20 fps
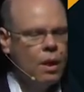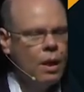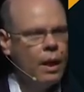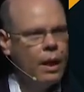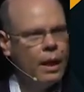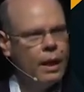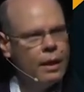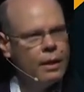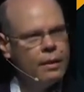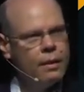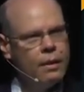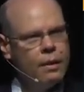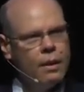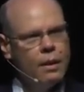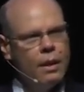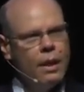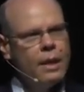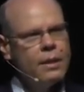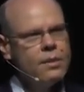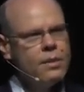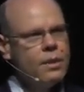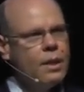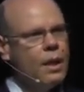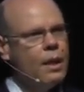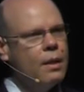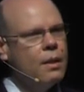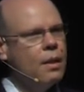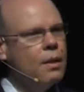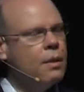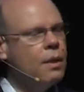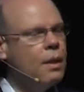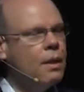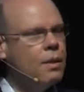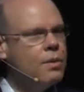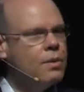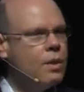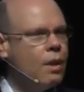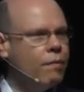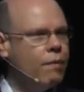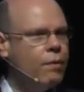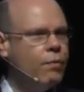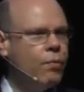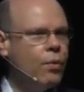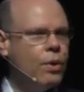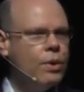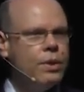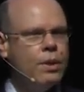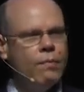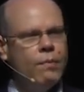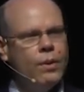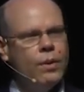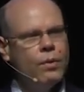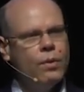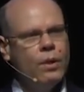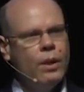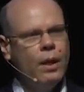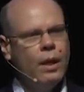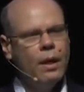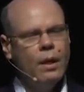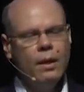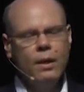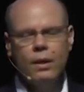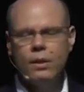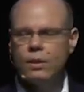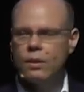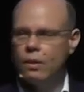and let's say that the 7473 areas,